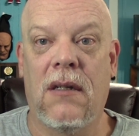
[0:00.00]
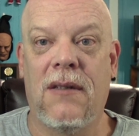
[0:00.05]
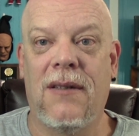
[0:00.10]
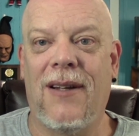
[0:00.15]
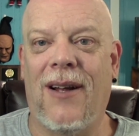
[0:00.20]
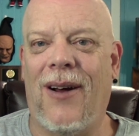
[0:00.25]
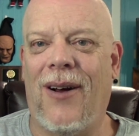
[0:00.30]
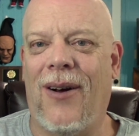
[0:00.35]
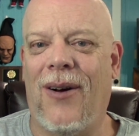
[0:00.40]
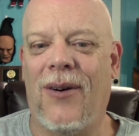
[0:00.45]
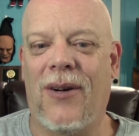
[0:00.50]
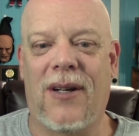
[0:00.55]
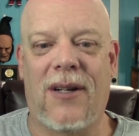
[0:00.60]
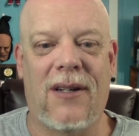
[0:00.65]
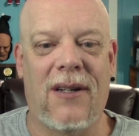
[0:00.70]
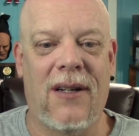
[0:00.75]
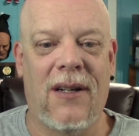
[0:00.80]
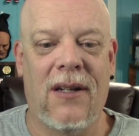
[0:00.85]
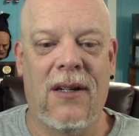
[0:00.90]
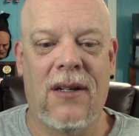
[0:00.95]
No.
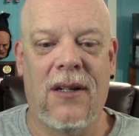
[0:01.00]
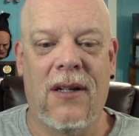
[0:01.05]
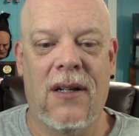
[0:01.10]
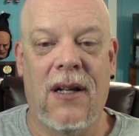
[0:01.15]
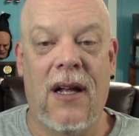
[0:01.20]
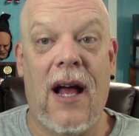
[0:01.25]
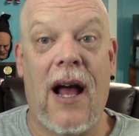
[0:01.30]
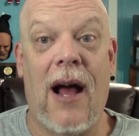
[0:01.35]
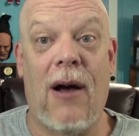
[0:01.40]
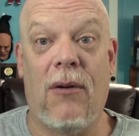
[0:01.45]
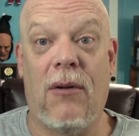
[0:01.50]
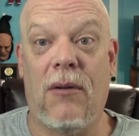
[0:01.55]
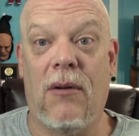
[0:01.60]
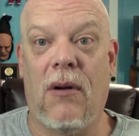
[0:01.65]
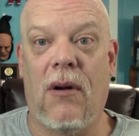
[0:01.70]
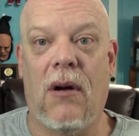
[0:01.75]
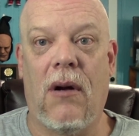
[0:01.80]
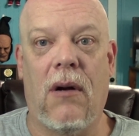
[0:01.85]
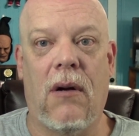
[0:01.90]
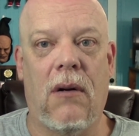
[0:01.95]
We're counting on you,
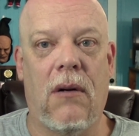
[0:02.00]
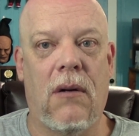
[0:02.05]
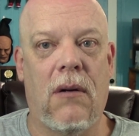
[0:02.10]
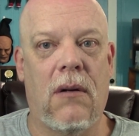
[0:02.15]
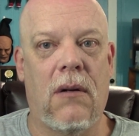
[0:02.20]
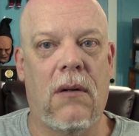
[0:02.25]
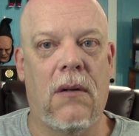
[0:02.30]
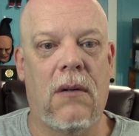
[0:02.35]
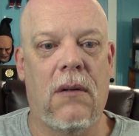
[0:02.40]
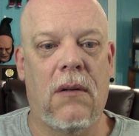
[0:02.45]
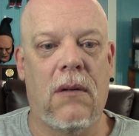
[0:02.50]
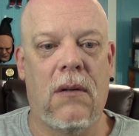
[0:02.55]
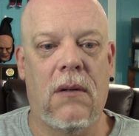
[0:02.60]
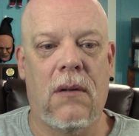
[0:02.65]
Shikamaru! Oh.